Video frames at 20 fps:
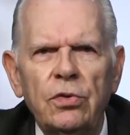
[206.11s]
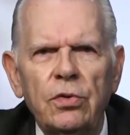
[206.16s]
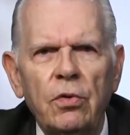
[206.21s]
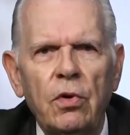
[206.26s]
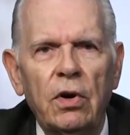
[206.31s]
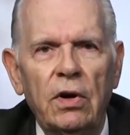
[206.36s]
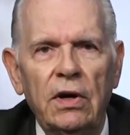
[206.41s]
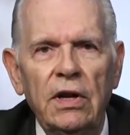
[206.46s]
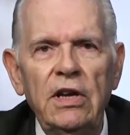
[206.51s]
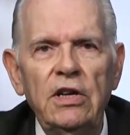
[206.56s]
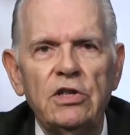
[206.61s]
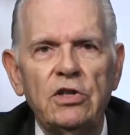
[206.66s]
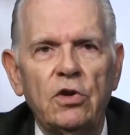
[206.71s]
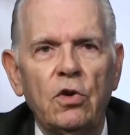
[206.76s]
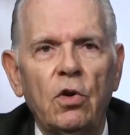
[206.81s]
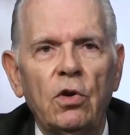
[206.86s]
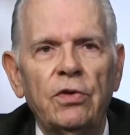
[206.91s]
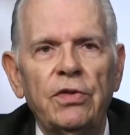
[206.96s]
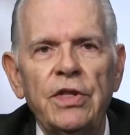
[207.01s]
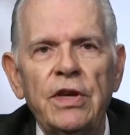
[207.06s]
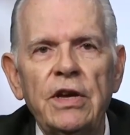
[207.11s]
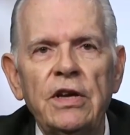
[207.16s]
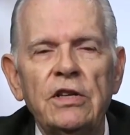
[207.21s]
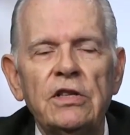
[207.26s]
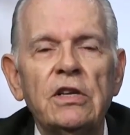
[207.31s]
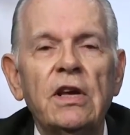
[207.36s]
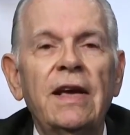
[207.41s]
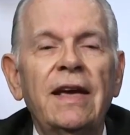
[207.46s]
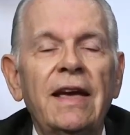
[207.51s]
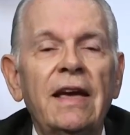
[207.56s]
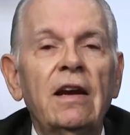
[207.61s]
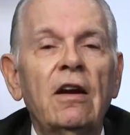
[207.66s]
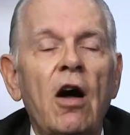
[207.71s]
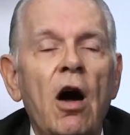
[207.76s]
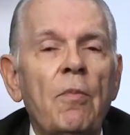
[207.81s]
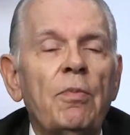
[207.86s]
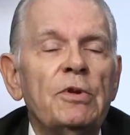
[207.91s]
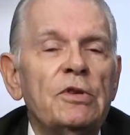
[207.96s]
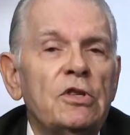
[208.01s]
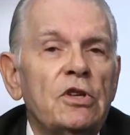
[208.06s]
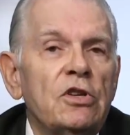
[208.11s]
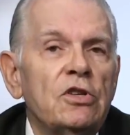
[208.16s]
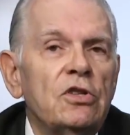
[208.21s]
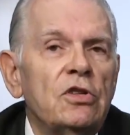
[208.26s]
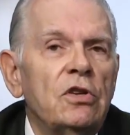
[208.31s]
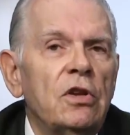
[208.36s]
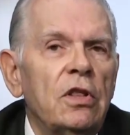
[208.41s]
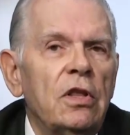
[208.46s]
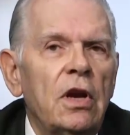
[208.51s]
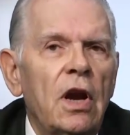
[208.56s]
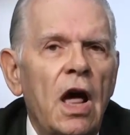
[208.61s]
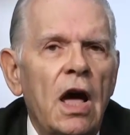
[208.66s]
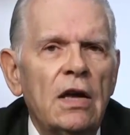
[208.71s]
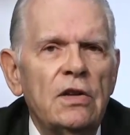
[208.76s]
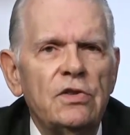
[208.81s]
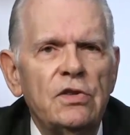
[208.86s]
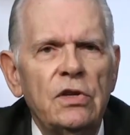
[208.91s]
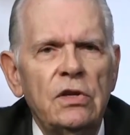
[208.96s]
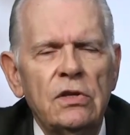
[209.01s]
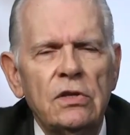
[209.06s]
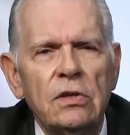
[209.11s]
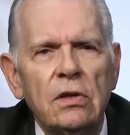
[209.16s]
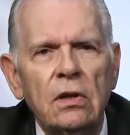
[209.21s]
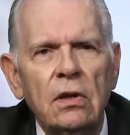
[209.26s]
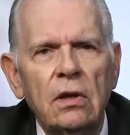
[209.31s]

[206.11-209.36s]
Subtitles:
or at least told things in opposition to the Nazis.